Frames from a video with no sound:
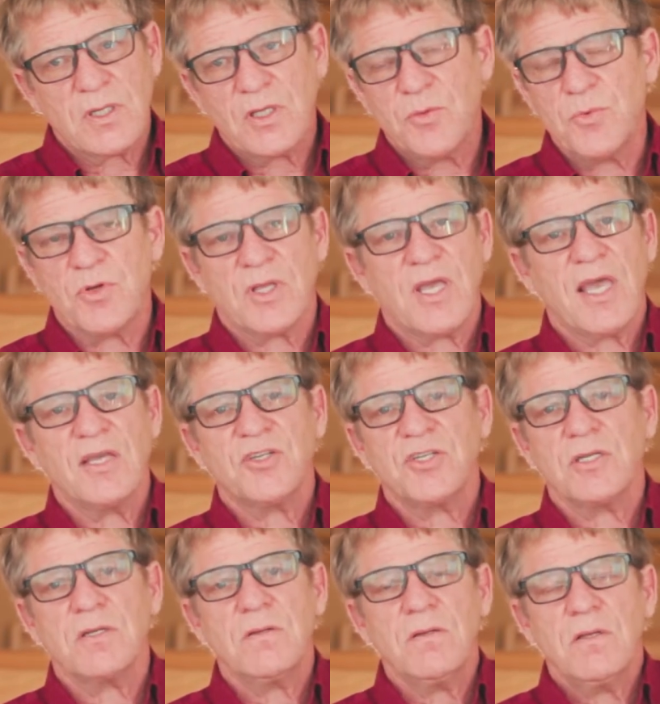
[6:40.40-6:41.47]

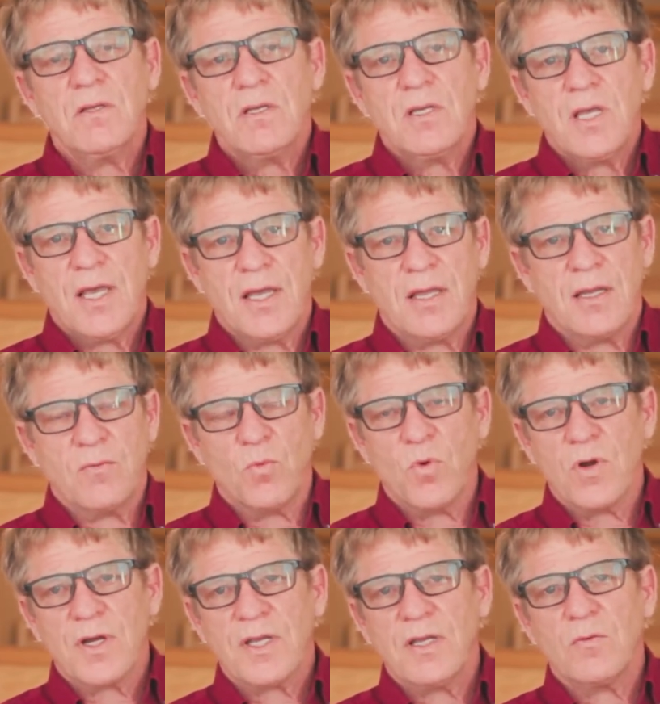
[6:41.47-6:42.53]
communication and
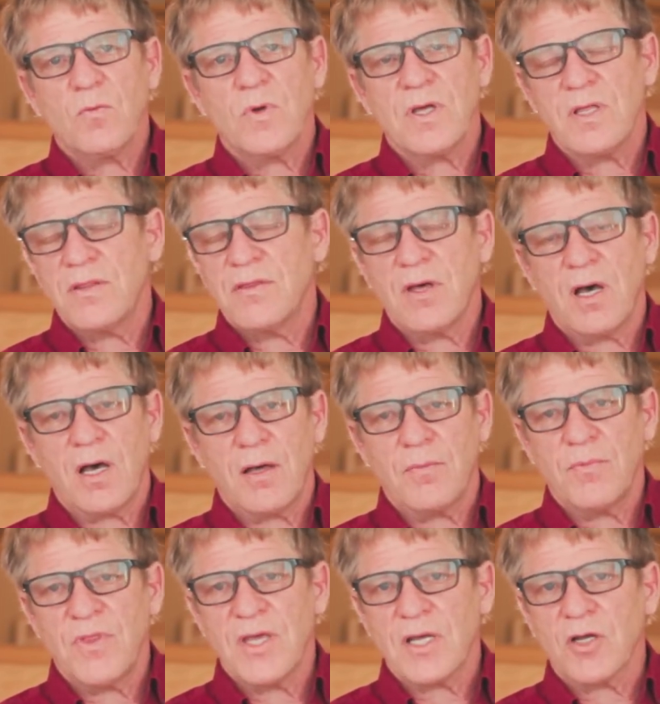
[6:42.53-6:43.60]
working with
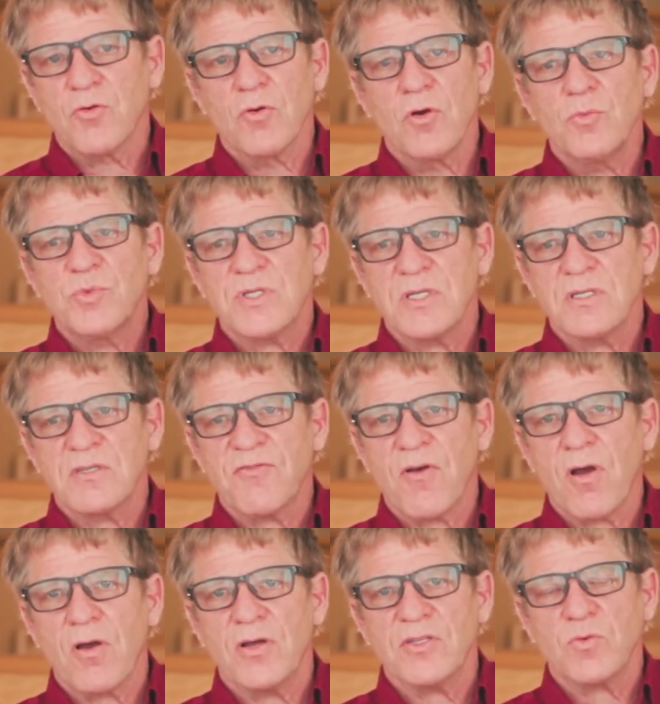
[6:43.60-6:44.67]
their groups as
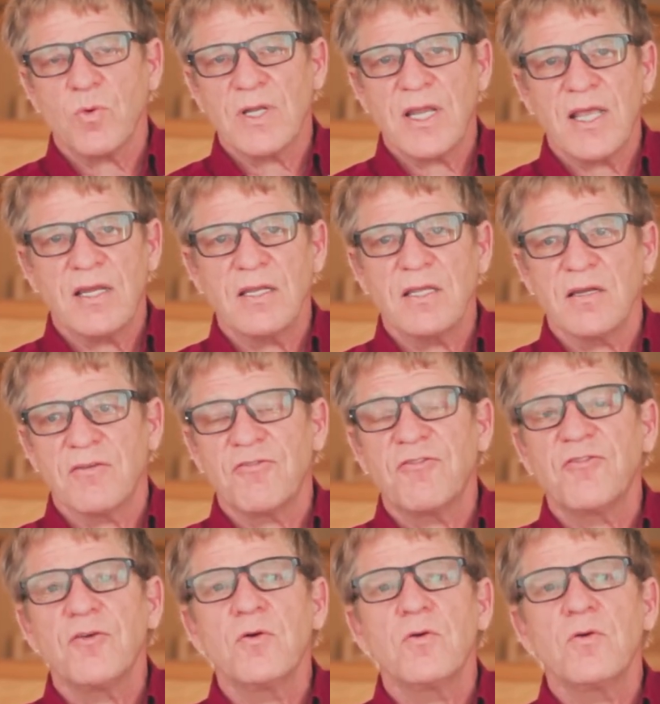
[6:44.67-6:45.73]
far as when they needed
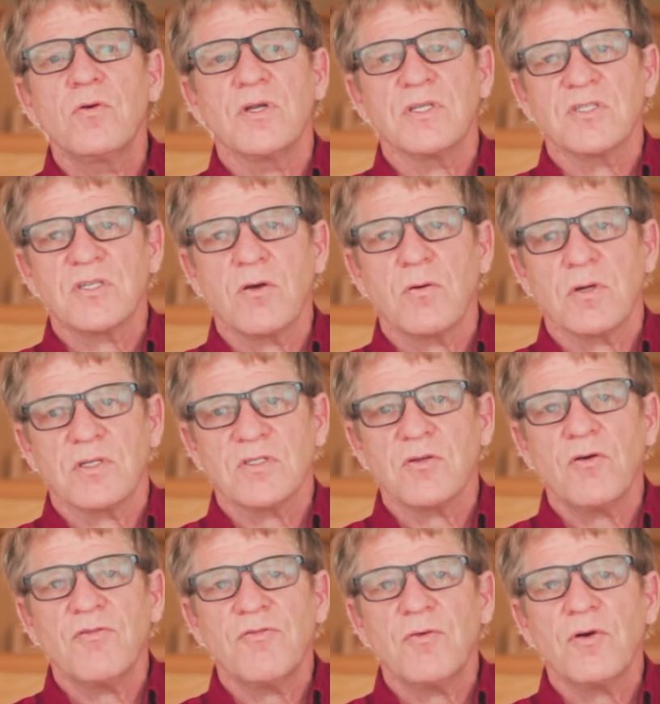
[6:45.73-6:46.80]
food and so on and
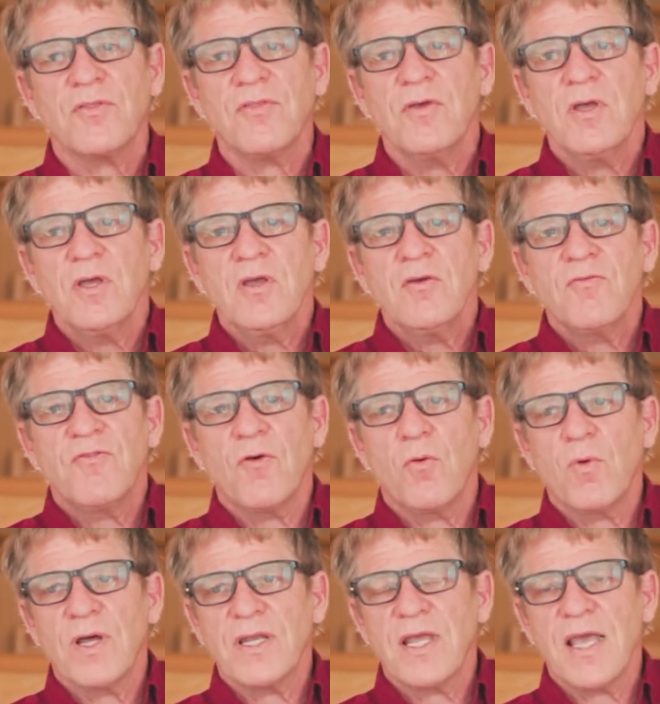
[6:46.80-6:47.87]
so forth, for
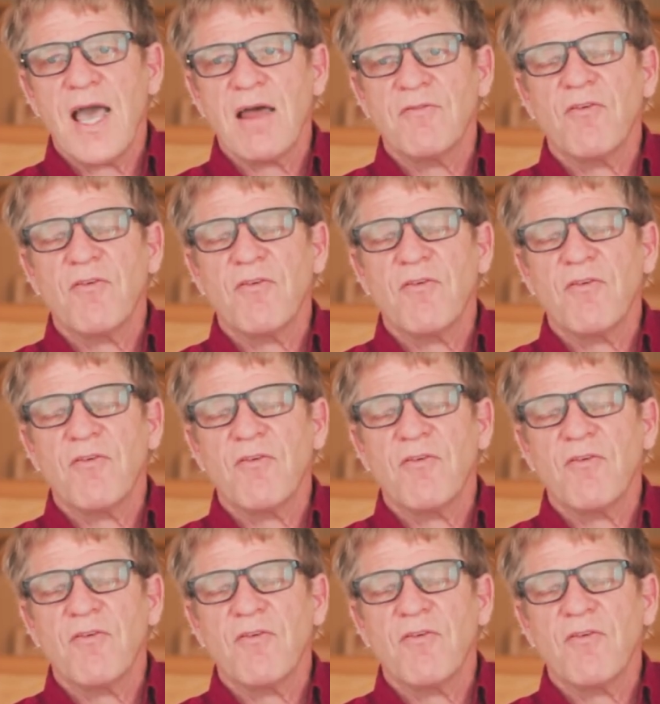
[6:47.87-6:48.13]
when they had